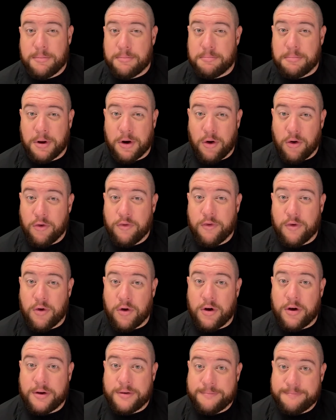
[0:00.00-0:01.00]
but
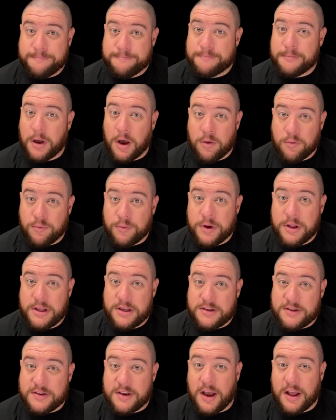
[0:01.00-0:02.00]
overall, a
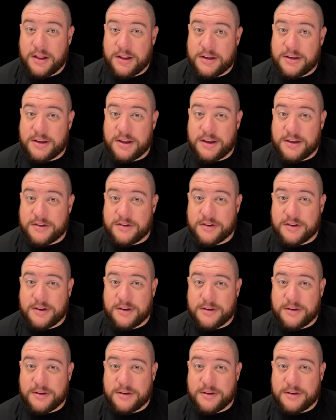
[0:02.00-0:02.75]
really solid disc.